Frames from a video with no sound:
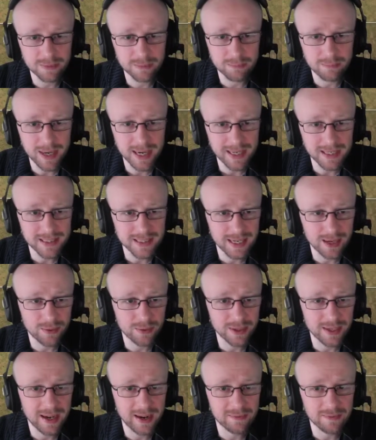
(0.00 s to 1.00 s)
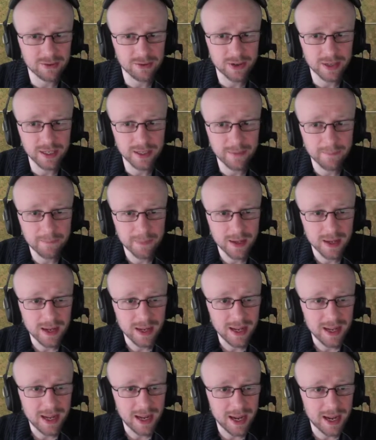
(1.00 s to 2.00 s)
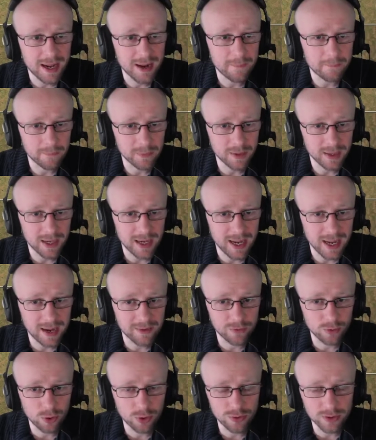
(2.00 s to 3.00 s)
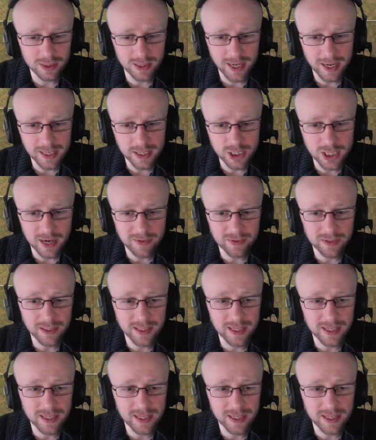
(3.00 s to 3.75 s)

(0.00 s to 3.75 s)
max out the cavalry, have all the light javelin